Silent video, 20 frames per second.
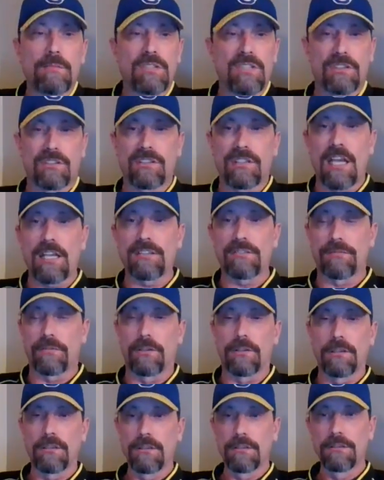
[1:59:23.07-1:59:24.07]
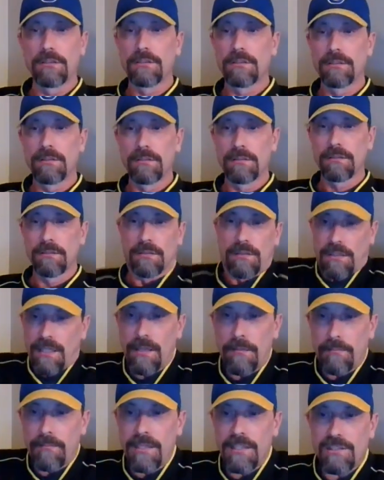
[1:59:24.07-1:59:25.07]
successful?
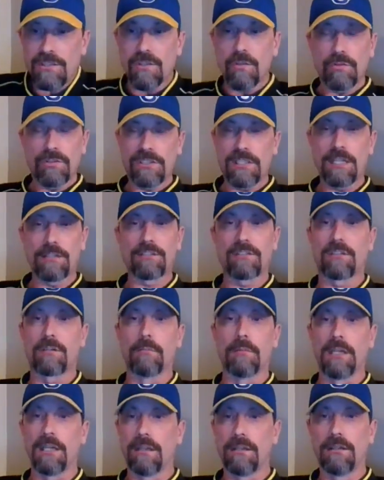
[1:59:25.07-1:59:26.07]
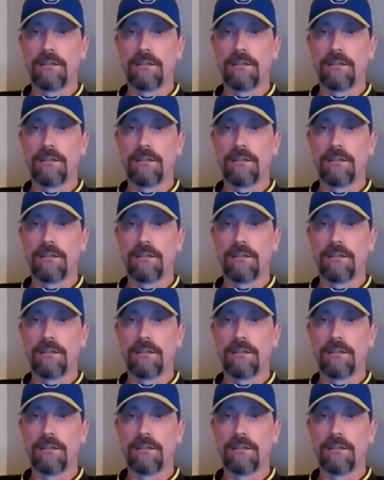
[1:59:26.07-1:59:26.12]
That makes no sense to me.